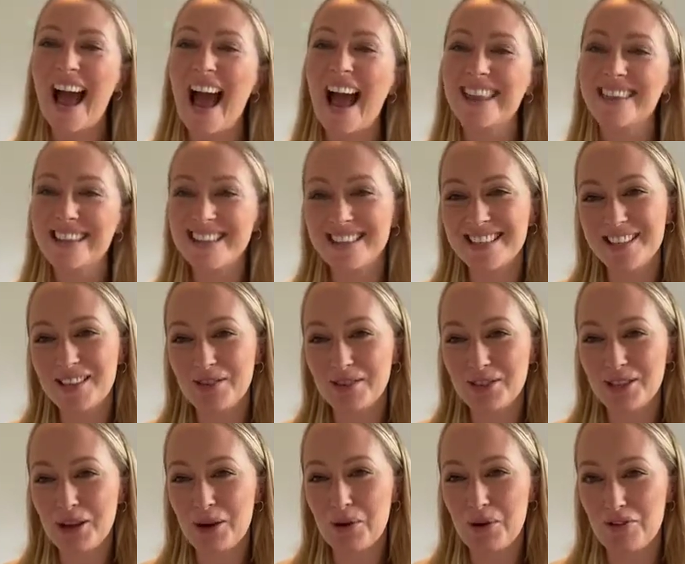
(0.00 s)
And this is
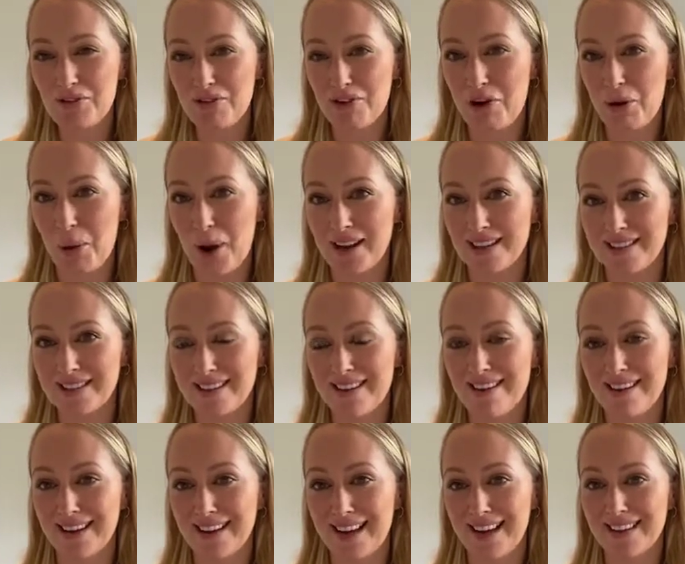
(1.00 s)
also a request
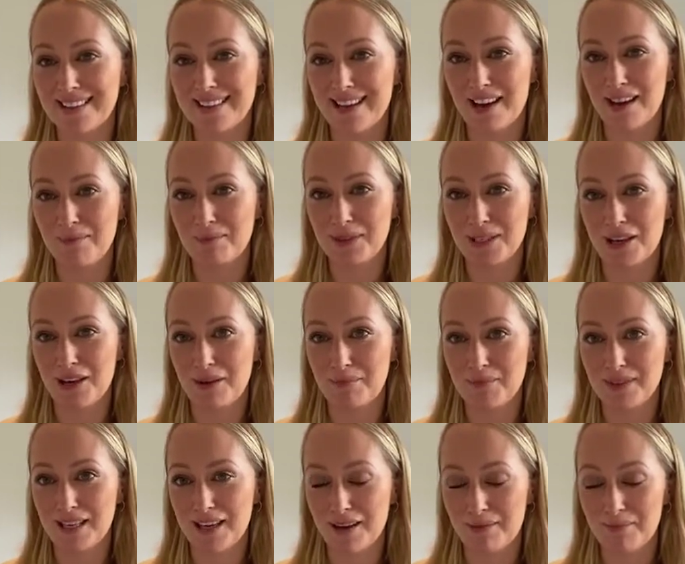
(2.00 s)
I get time
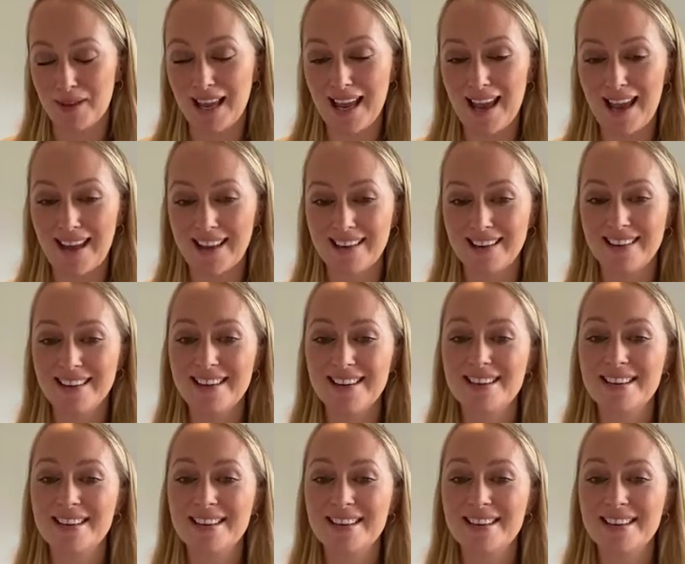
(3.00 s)
and time again.